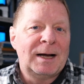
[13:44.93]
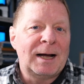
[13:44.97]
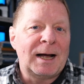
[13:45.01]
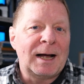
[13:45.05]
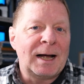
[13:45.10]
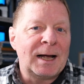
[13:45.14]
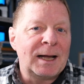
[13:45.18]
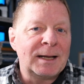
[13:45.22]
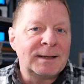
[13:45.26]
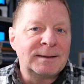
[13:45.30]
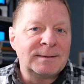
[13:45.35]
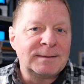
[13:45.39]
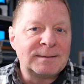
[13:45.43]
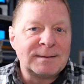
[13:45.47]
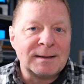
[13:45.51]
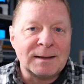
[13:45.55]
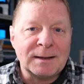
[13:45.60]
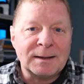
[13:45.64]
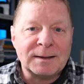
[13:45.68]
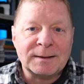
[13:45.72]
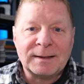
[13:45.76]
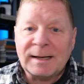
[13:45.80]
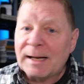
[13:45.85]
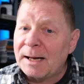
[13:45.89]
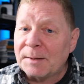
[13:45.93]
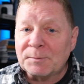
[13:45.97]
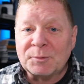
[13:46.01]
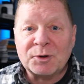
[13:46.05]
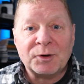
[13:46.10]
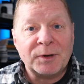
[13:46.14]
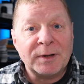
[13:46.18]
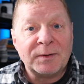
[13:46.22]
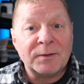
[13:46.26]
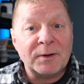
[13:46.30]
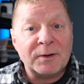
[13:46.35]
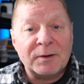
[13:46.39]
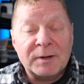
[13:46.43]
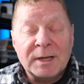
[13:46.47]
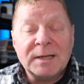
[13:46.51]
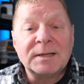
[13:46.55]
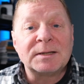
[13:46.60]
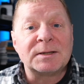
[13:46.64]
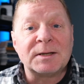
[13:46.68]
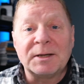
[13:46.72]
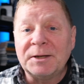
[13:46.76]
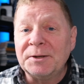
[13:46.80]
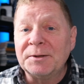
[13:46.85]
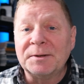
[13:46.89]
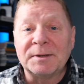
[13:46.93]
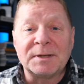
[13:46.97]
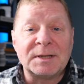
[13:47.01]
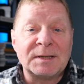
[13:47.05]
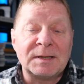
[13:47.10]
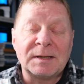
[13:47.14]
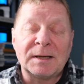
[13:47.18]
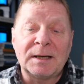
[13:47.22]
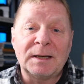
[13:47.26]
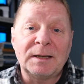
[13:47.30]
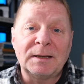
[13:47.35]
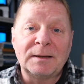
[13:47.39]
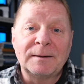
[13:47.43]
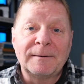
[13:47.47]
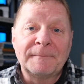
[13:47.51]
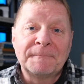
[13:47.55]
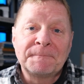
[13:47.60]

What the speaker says: and capturing the things that you see